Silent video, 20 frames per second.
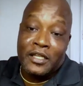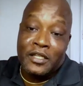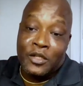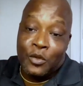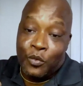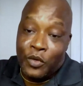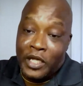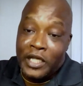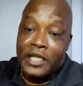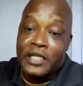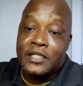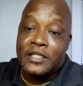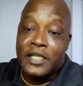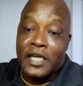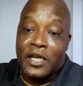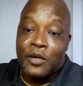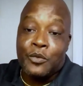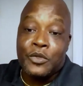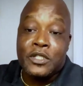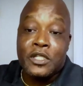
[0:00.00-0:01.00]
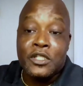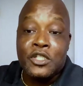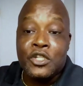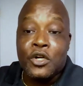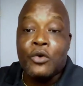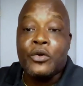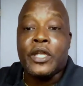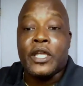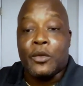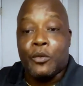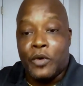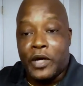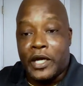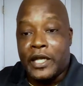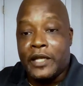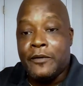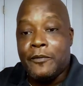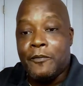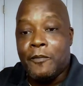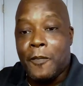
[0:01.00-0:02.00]
the way he said it was a joking way,
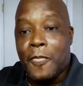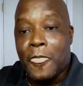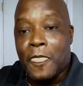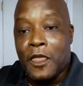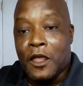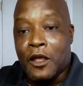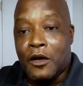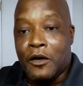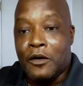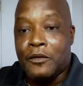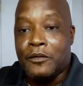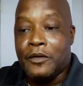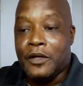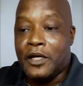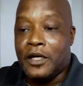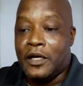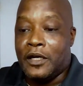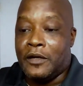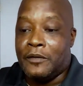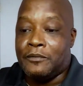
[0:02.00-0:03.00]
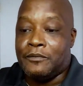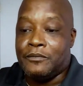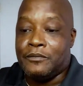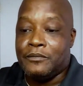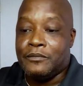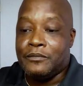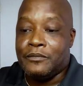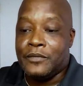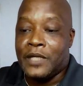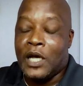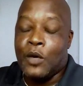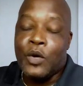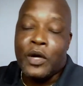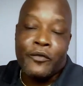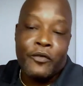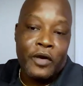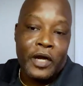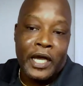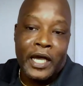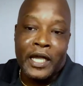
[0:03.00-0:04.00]
you know. Um,
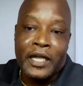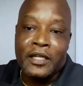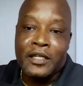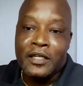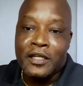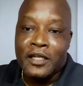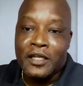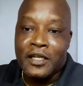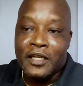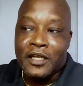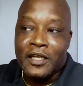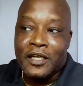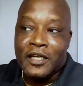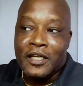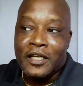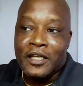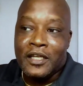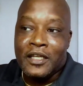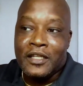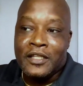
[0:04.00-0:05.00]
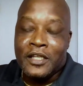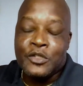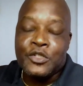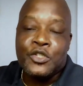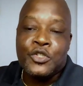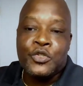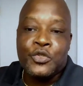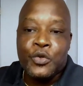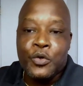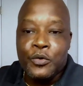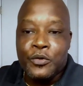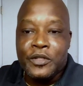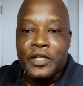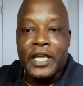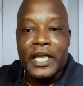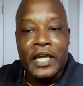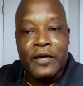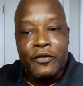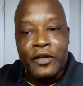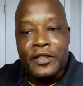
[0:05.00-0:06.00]
however, I there's truth to
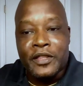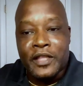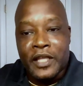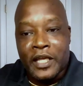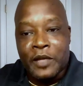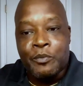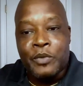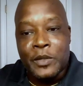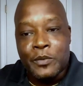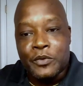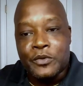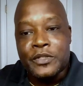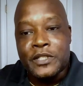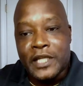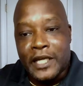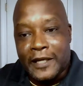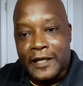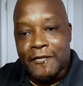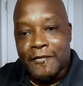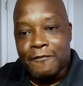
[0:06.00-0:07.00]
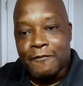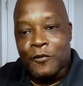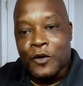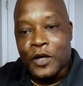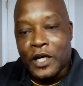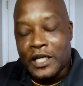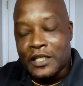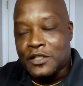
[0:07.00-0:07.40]
everything people say, right?